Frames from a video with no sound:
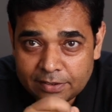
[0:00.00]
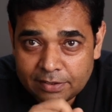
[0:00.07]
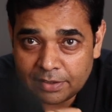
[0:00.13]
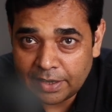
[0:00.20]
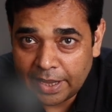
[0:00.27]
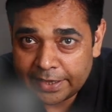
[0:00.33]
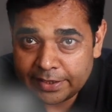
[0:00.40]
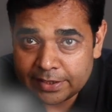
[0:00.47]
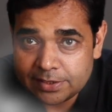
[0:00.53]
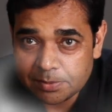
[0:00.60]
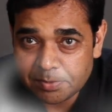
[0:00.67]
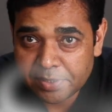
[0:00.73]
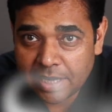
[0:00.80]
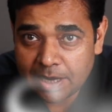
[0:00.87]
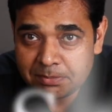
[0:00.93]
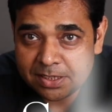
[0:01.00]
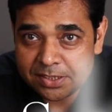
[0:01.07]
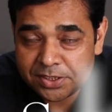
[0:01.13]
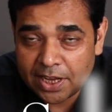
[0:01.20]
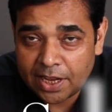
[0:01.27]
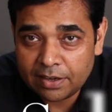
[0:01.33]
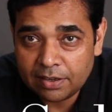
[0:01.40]
Like and subscribe this
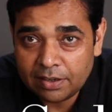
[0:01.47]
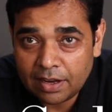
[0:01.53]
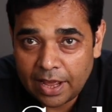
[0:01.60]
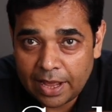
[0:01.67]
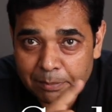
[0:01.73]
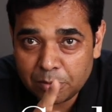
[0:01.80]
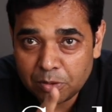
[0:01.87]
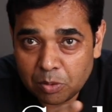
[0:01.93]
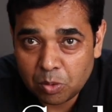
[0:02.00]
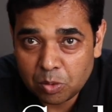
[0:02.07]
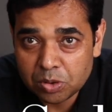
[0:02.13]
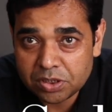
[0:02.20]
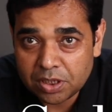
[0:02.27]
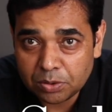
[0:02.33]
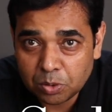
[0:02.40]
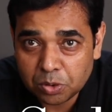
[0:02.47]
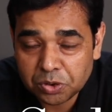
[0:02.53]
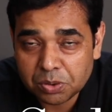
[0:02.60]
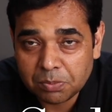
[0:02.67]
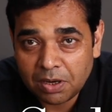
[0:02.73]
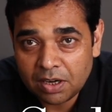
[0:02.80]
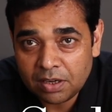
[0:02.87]
channel. I'm your host,
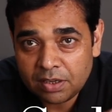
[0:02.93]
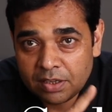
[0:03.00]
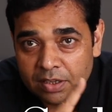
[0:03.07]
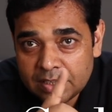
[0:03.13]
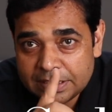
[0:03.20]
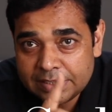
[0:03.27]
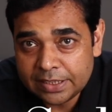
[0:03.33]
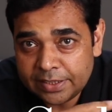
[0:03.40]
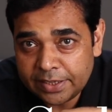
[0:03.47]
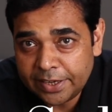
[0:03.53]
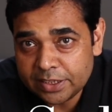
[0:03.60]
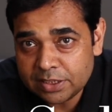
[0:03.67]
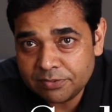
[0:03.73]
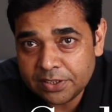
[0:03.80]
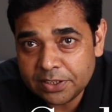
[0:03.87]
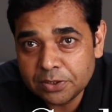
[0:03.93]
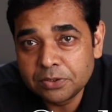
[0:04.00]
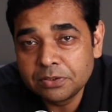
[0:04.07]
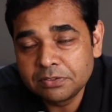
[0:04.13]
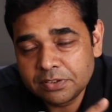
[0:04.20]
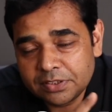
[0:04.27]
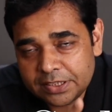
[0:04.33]
Santosh Kumar. Till the next
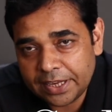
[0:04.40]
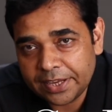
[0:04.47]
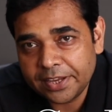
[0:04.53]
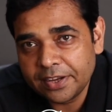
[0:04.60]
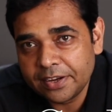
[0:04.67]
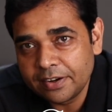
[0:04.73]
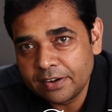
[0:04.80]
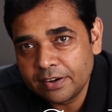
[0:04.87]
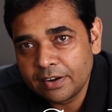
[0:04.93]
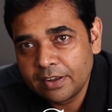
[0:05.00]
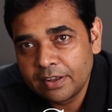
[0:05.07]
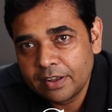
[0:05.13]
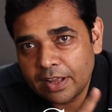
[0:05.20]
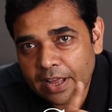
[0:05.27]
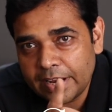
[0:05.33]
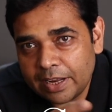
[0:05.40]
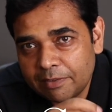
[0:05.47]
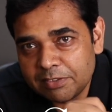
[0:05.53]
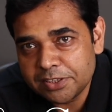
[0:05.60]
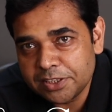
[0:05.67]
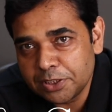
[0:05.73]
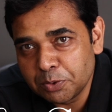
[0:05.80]
video, take care, and I
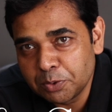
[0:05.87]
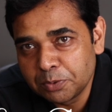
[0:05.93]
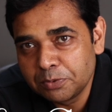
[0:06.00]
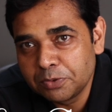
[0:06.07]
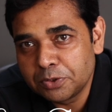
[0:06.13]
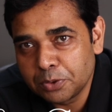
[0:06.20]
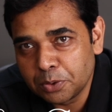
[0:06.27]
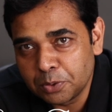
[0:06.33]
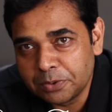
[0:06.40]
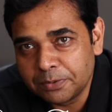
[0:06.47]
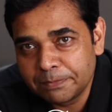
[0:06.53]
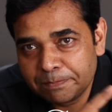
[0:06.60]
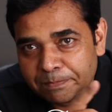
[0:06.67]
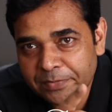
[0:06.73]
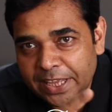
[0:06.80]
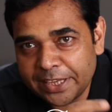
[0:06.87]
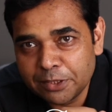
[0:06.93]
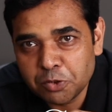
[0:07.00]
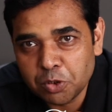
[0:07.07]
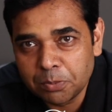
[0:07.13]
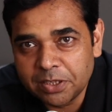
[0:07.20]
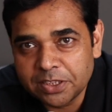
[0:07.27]
will see you soon. Thank
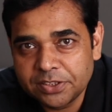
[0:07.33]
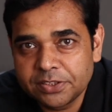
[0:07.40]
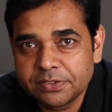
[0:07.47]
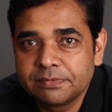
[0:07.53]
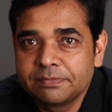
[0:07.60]
you so much.